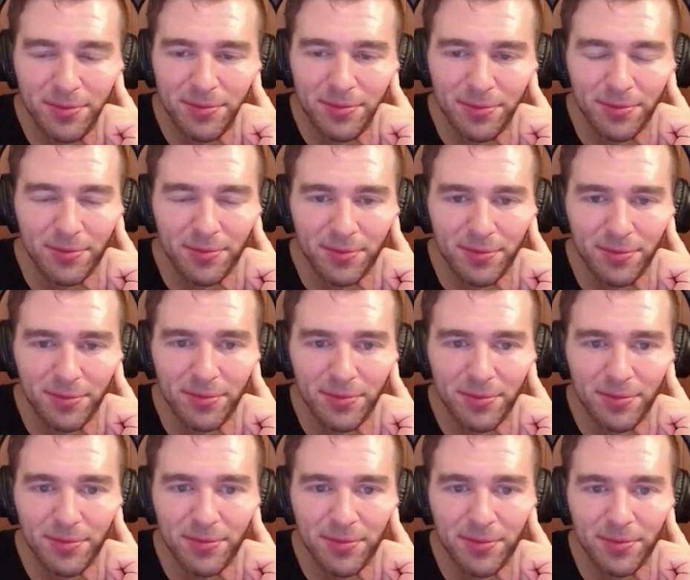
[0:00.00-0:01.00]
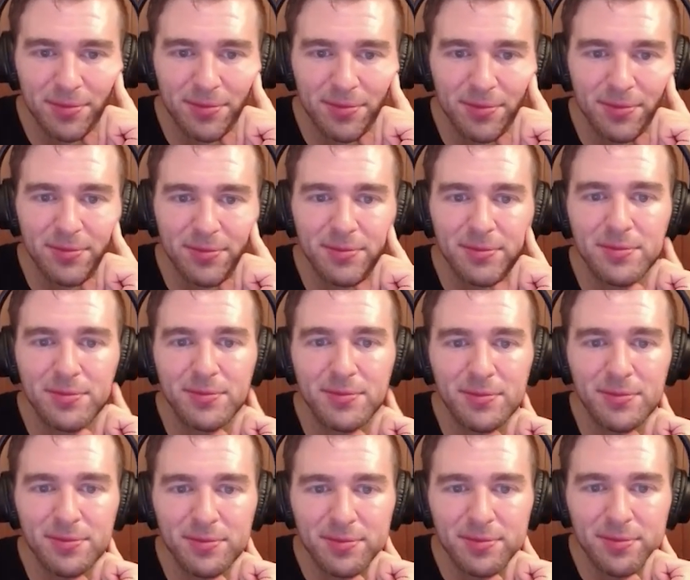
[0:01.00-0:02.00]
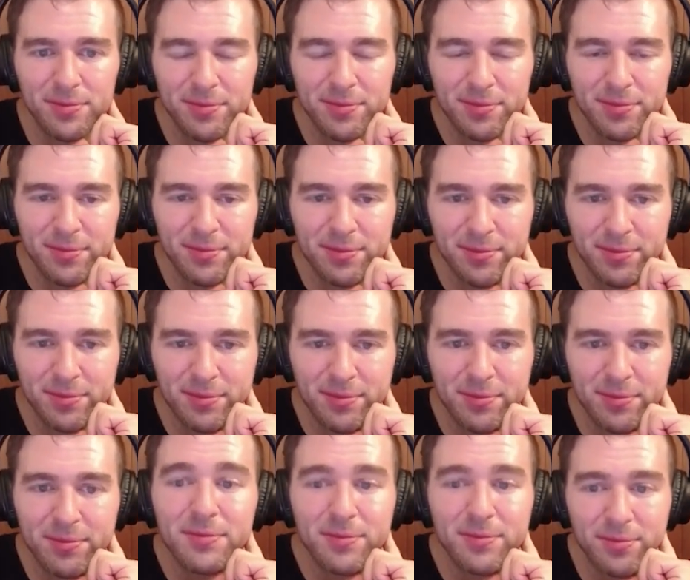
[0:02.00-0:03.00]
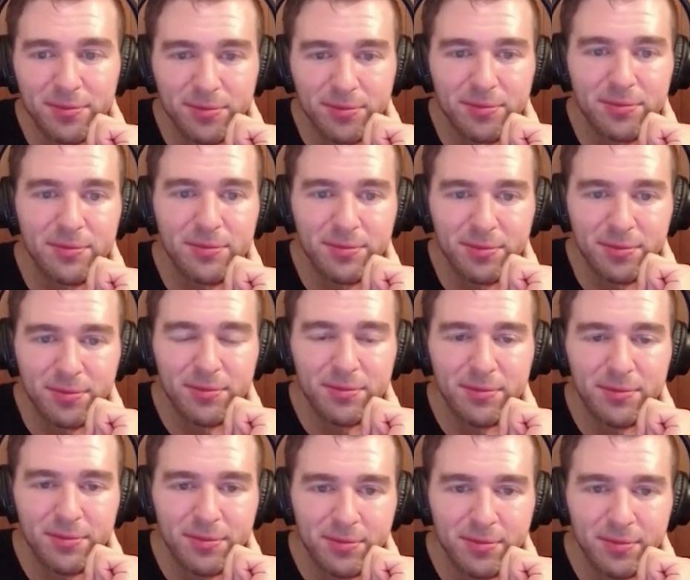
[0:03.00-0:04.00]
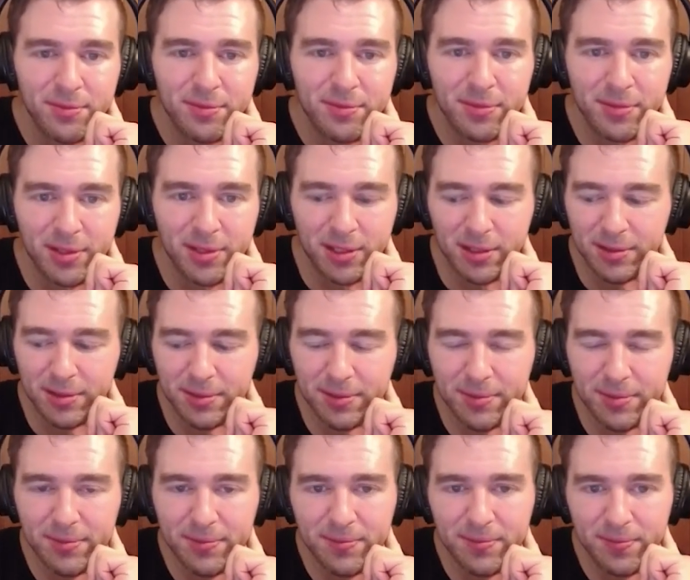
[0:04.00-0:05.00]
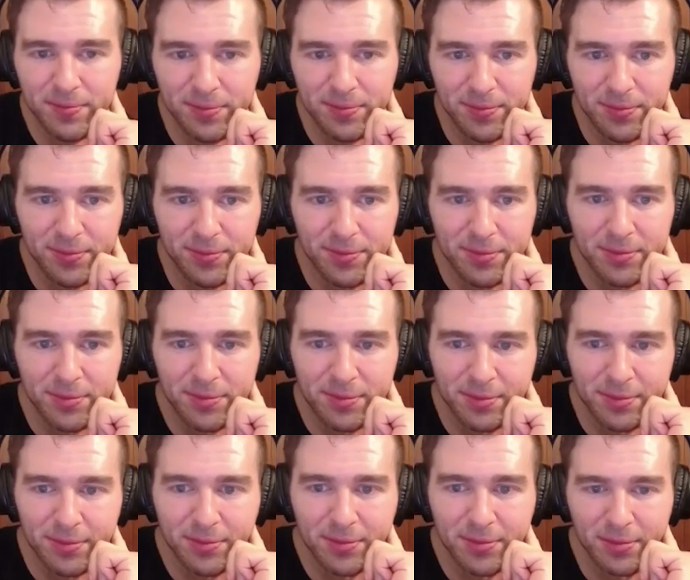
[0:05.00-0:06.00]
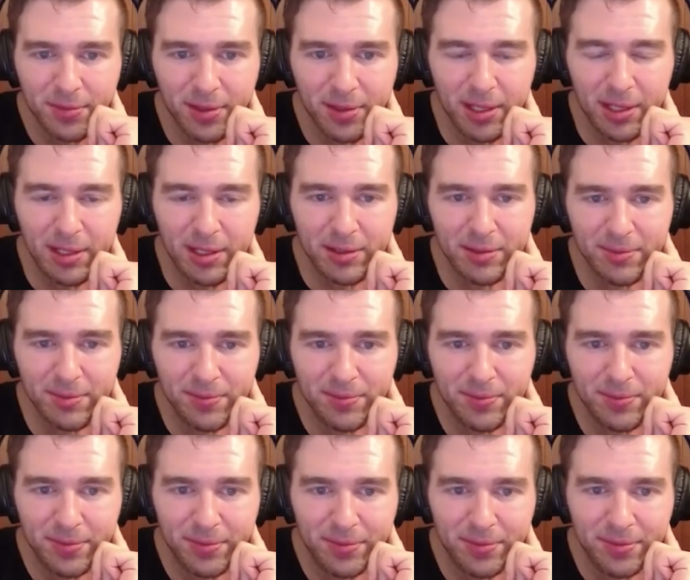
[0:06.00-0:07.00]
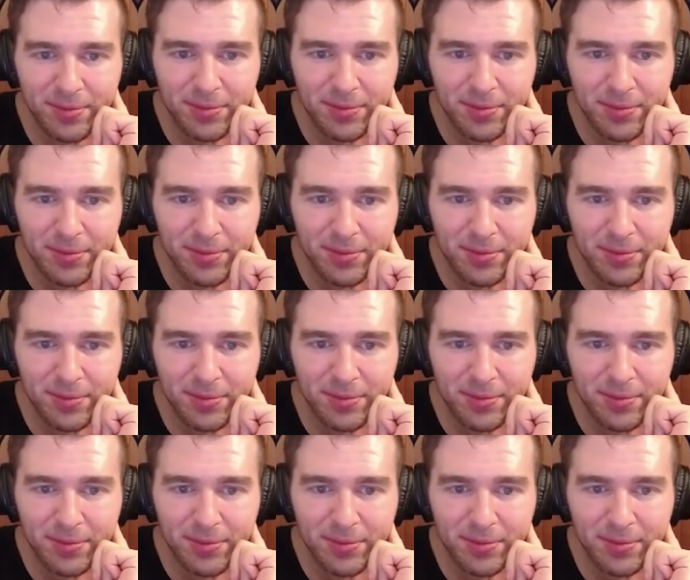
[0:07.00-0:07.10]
[no speech]